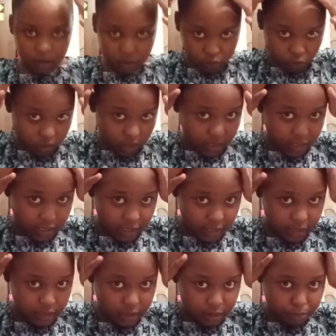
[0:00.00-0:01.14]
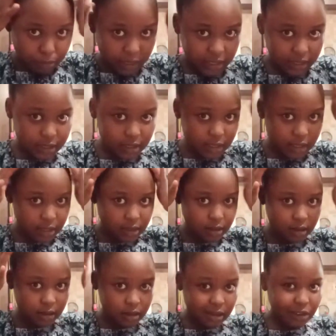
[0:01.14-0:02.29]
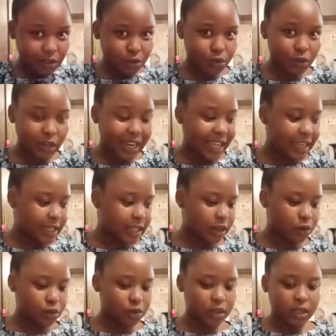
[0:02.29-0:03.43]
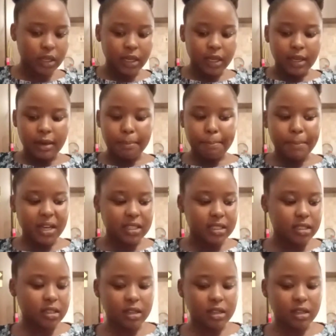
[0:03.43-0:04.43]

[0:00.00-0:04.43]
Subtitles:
so that this place can lie down, but